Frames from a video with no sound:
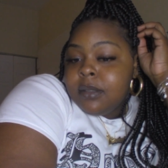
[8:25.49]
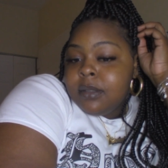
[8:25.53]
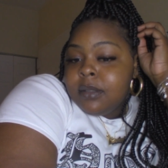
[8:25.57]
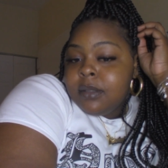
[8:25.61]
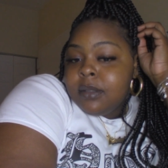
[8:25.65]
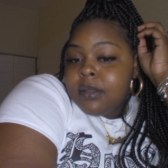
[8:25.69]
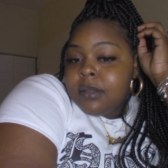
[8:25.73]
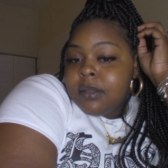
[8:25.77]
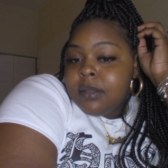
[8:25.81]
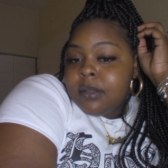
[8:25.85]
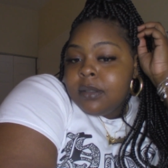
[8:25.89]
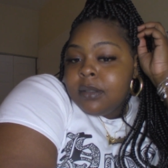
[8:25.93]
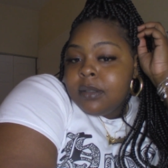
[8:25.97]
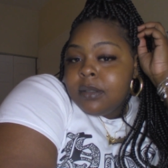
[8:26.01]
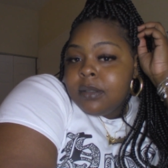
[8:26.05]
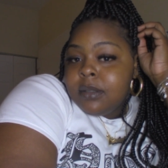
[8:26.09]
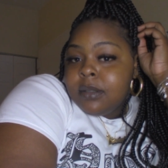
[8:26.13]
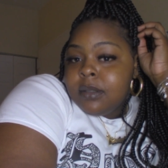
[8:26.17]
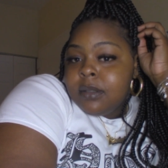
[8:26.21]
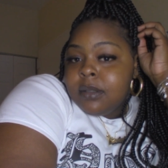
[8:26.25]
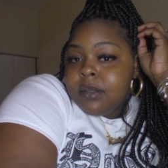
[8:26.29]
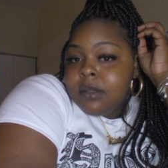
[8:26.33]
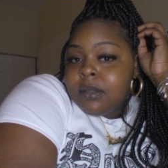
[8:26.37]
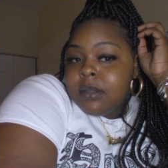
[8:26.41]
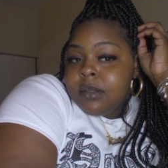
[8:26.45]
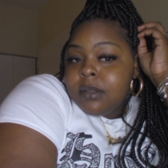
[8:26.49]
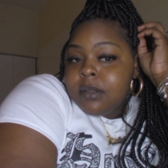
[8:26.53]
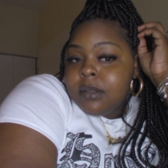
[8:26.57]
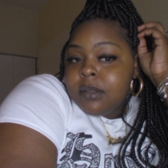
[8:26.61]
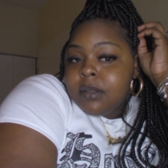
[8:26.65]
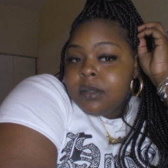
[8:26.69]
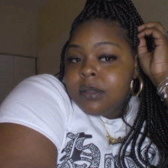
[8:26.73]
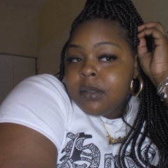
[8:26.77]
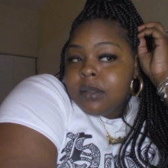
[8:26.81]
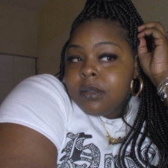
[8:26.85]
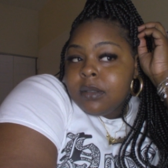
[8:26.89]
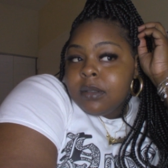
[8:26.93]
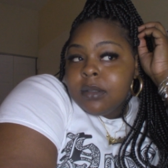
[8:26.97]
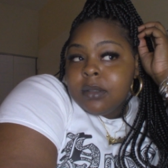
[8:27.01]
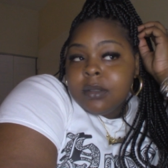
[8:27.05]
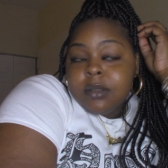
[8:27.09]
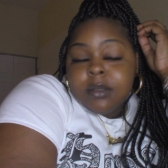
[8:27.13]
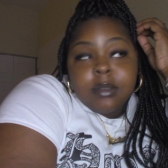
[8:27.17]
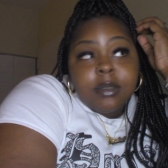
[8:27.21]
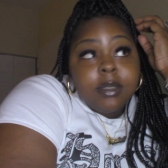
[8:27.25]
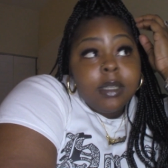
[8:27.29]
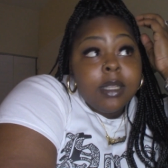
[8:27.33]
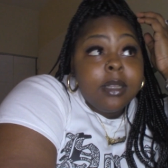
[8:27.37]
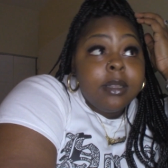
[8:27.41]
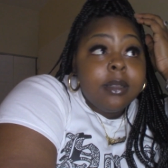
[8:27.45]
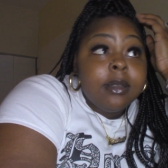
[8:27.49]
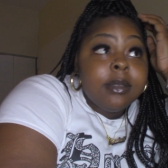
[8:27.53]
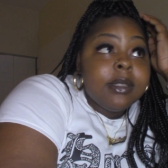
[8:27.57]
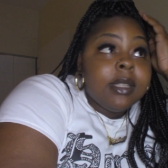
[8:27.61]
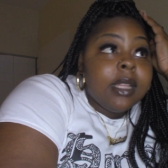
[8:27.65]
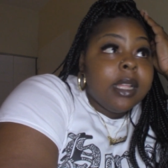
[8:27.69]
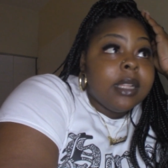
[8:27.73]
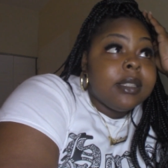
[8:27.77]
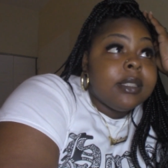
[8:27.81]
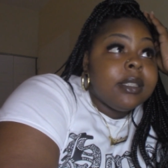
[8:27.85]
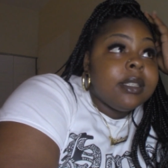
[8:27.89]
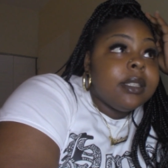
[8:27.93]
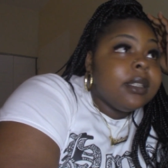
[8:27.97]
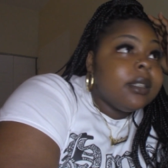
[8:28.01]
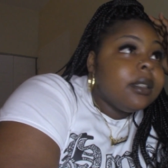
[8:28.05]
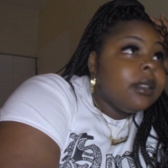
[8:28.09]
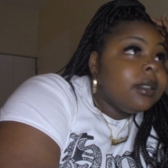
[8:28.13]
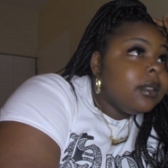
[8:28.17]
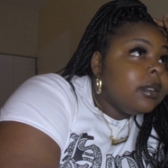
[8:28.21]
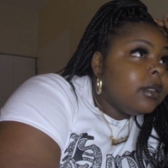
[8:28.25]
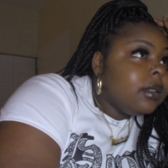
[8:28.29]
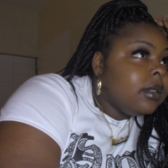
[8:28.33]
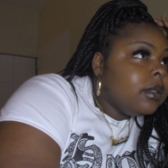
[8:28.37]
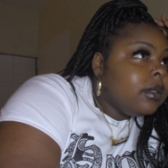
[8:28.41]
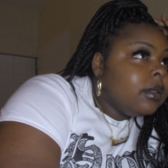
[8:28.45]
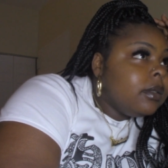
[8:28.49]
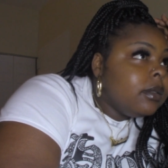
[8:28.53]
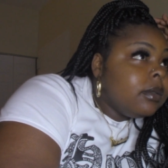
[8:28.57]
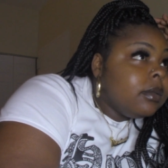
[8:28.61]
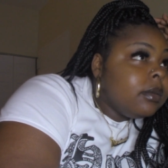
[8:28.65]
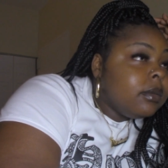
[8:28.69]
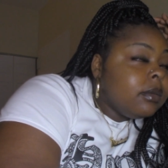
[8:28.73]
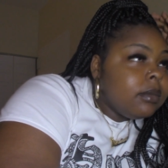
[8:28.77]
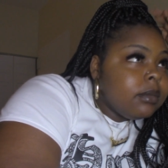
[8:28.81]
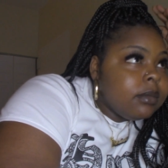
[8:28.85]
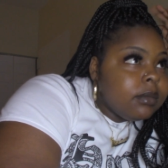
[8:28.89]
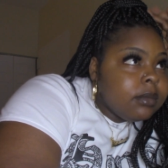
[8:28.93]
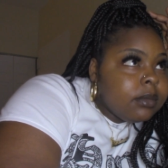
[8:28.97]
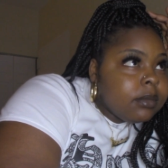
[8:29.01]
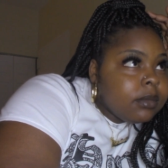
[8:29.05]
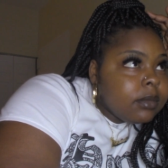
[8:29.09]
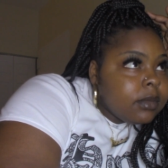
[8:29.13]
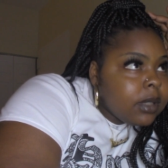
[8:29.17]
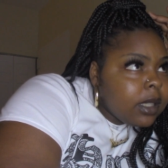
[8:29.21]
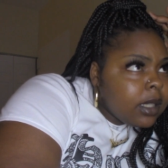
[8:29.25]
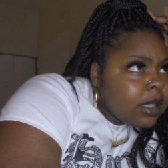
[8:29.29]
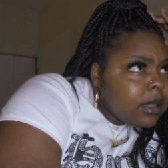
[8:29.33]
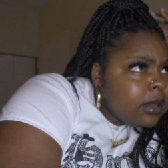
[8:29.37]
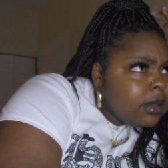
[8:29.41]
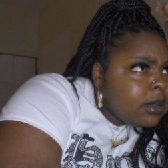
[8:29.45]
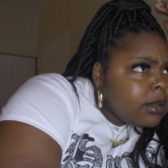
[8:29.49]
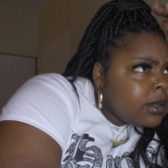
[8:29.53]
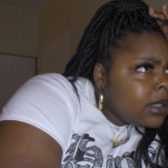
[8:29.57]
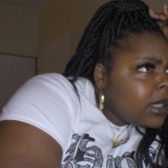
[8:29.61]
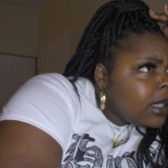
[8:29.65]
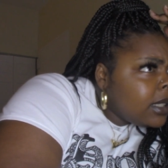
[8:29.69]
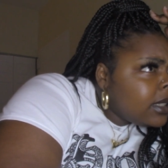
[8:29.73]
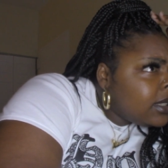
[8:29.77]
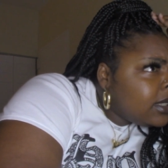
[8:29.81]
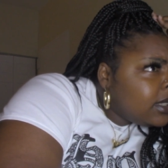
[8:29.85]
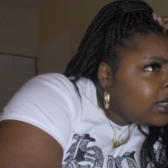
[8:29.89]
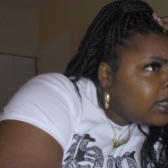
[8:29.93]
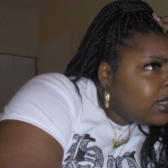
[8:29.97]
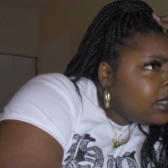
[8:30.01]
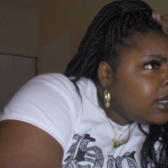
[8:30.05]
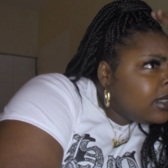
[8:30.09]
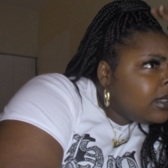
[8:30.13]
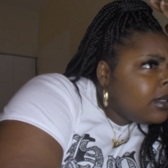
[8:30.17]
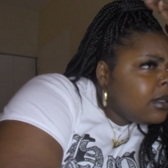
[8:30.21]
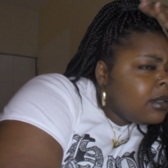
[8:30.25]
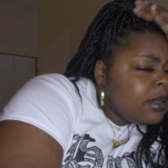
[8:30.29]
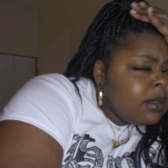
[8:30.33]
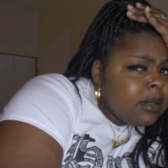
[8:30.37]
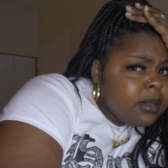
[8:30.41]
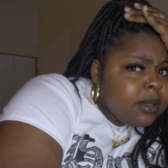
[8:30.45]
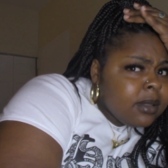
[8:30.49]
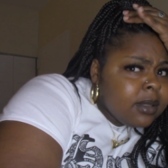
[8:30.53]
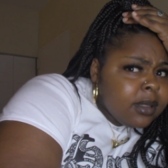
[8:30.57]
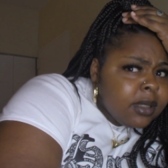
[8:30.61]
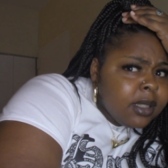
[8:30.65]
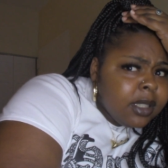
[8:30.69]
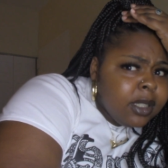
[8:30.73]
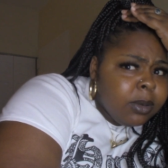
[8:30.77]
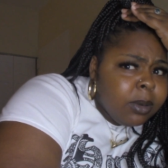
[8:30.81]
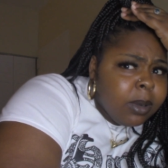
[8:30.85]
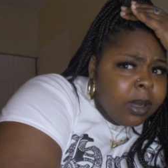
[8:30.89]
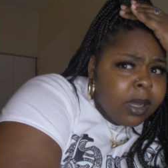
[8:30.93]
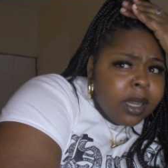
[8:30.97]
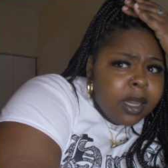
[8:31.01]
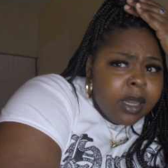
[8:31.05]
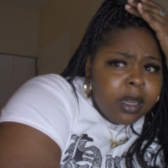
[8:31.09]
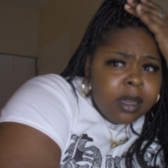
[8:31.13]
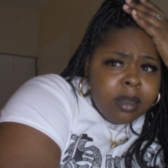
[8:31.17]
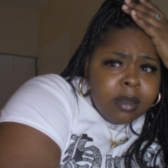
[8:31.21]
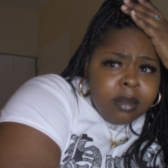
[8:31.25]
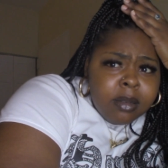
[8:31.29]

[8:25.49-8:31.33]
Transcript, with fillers: Nine thirty-eight. They close at ten. Twenty-two minutes. They close at ten. You want to go?